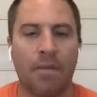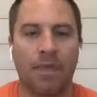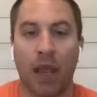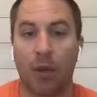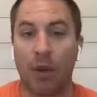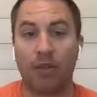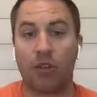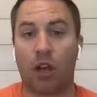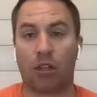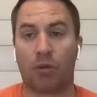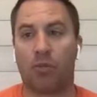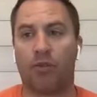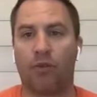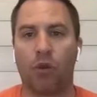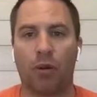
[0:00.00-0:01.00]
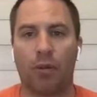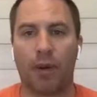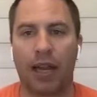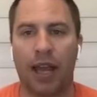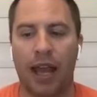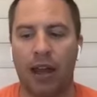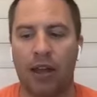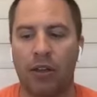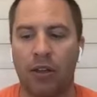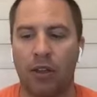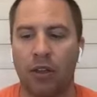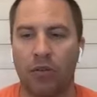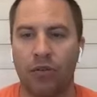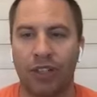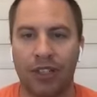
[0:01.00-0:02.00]
And we've talked before about how
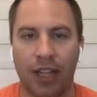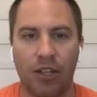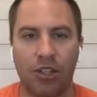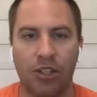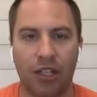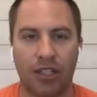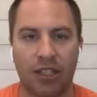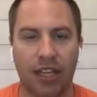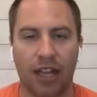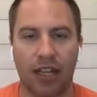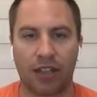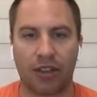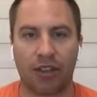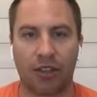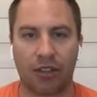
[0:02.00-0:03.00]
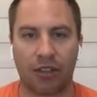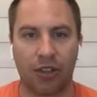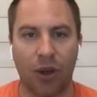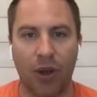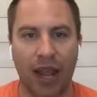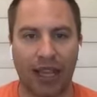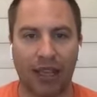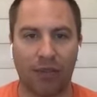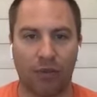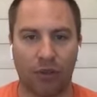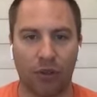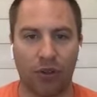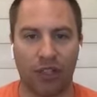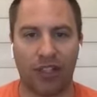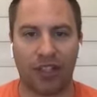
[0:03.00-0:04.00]
retention is kind of like the low-hanging
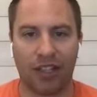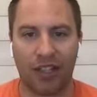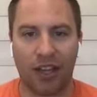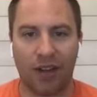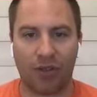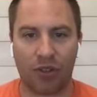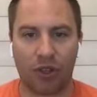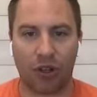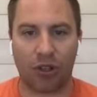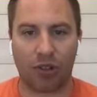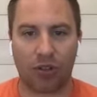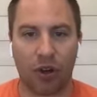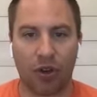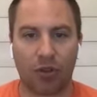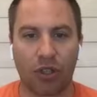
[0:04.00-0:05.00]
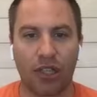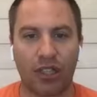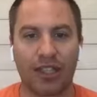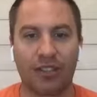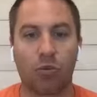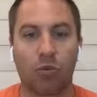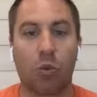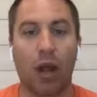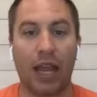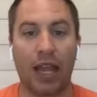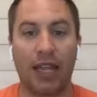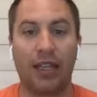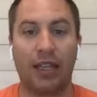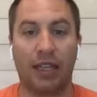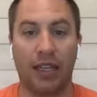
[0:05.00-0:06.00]
fruit of church growth, because it's
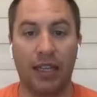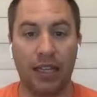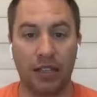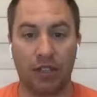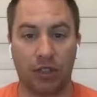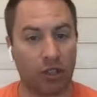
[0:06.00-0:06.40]
way easier.